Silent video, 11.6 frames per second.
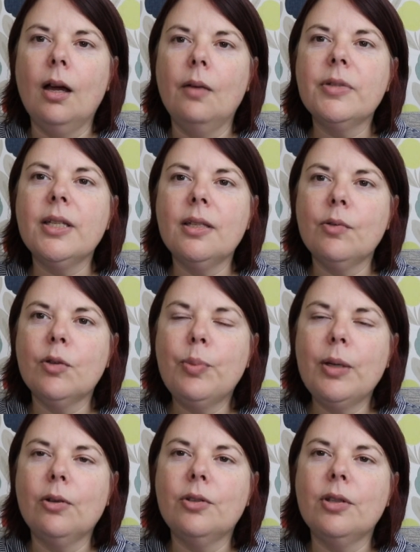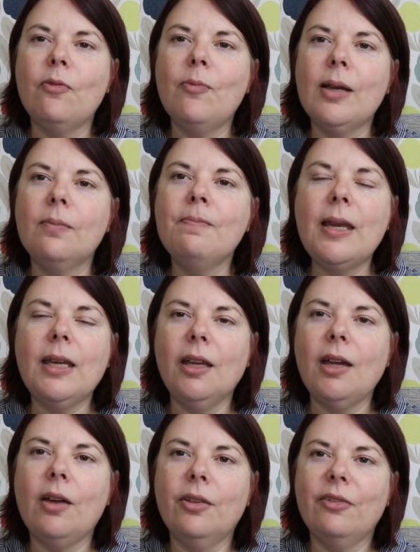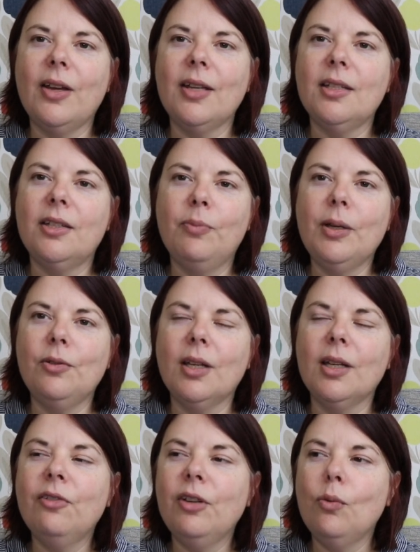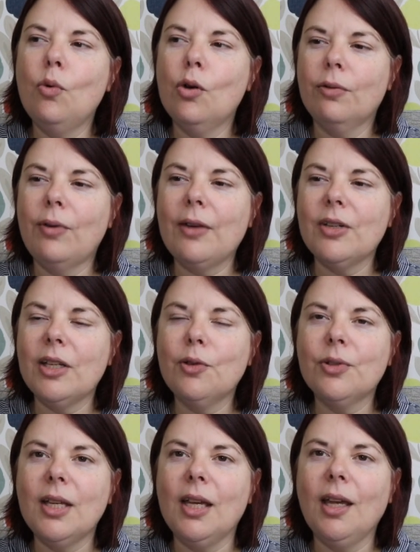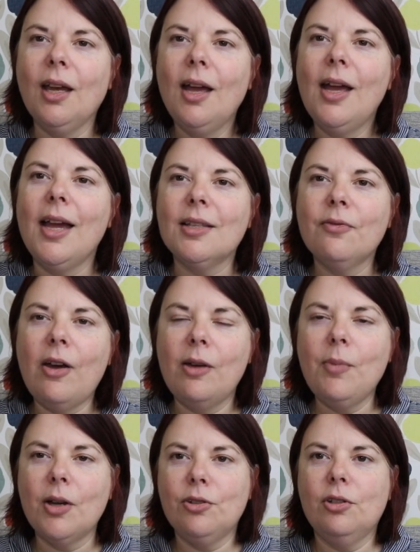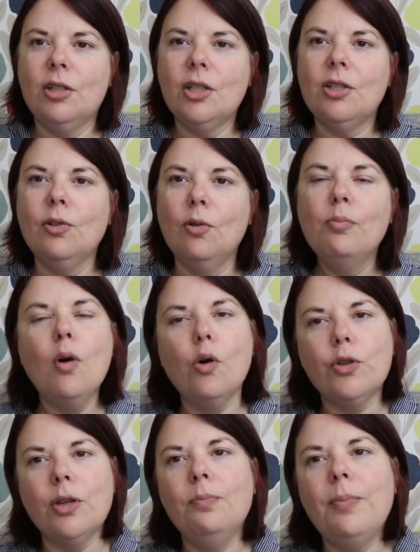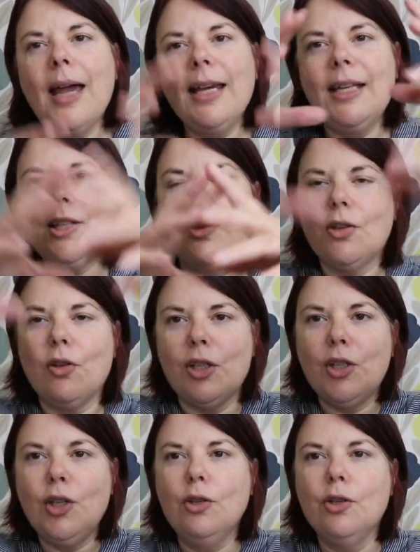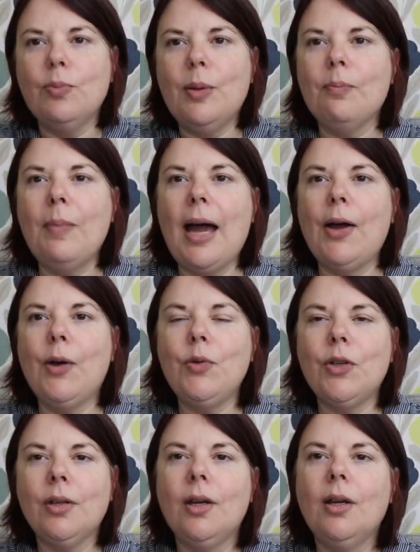Since it was built, there have been many other phases of building, and if you walk around it, you'll see it's very much a traditional motte and bailey, so it's got this huge big mound,